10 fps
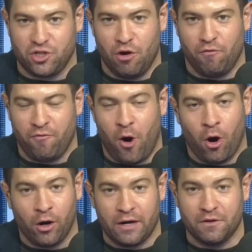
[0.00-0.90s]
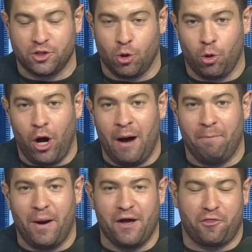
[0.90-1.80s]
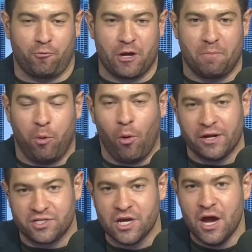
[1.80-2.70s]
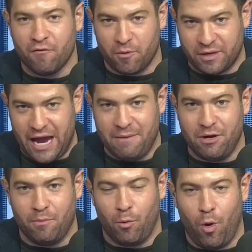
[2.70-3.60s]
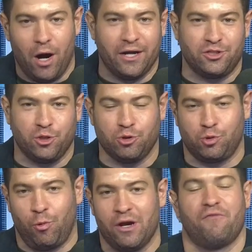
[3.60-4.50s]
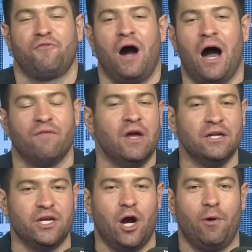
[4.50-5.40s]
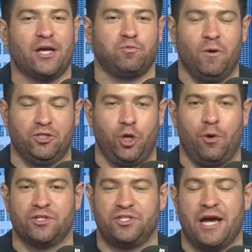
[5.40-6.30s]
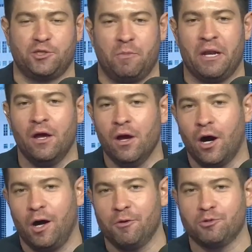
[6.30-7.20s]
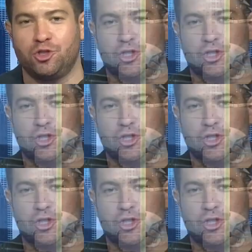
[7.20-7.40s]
so far, in the total up by three points from game number one at two twenty-five. D R S, what's your assessment on those